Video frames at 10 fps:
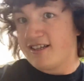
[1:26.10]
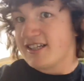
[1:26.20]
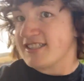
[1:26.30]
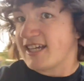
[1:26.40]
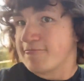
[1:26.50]

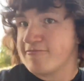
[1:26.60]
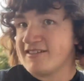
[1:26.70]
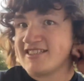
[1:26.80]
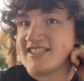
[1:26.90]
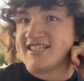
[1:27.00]
cause I
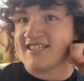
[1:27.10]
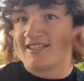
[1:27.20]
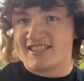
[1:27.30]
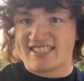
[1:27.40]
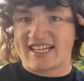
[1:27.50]

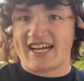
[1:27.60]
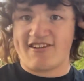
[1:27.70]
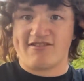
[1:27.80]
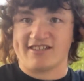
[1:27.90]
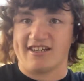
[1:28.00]
printed, cause I
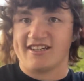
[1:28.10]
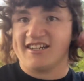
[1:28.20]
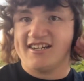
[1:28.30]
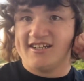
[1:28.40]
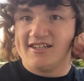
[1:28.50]
have one on,
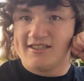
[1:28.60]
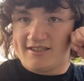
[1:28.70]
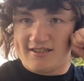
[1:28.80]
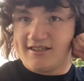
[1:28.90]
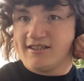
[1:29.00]

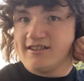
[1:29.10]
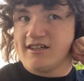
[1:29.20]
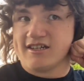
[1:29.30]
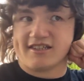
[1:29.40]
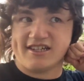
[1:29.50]

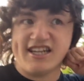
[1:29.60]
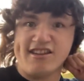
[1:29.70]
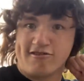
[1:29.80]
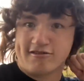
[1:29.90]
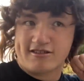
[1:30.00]
on
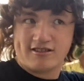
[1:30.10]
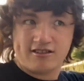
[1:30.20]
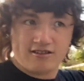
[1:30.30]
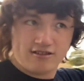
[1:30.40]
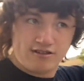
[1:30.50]
another,
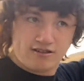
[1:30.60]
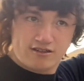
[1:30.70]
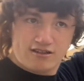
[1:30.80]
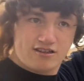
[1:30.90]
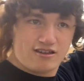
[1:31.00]

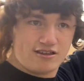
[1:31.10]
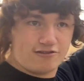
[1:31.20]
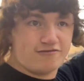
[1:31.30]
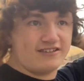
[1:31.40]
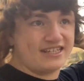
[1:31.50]
other
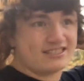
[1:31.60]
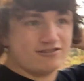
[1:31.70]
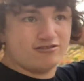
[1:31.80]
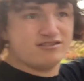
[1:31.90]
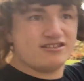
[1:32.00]

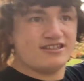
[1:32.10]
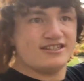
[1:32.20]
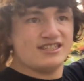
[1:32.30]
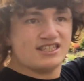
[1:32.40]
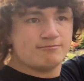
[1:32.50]
vehicle
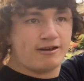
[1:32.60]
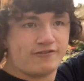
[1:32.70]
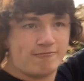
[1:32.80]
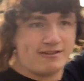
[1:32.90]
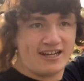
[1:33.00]
my
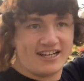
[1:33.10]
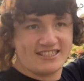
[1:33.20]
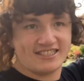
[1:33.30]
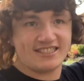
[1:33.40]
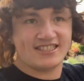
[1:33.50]
family
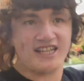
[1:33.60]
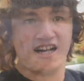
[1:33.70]
has.